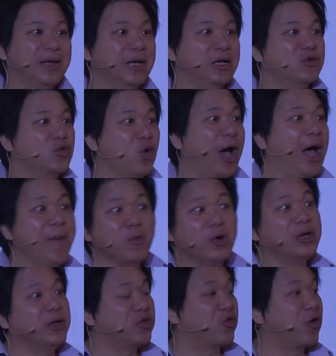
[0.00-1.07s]
So I'm
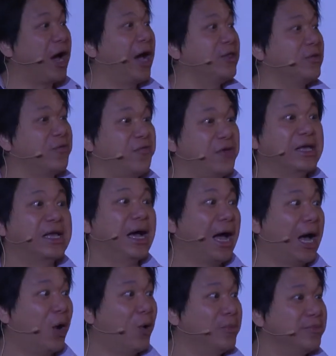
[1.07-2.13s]
going to try to figure
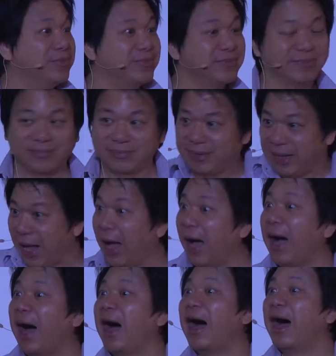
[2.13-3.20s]
out,
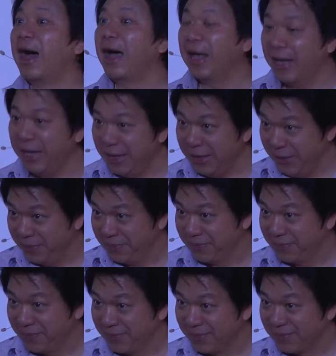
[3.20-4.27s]
I
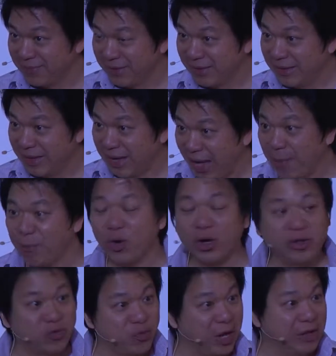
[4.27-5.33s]
am going
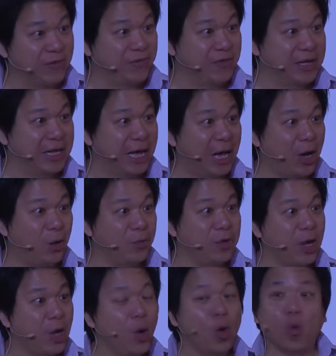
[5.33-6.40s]
to try to figure out
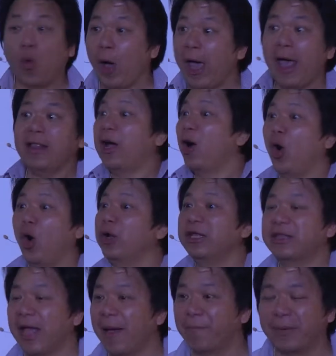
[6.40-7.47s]
where the holy
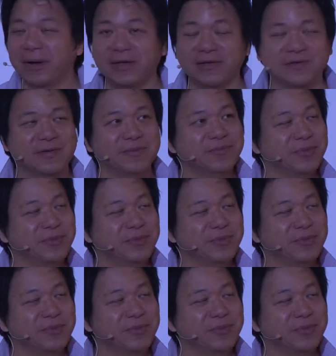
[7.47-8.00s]
temple is.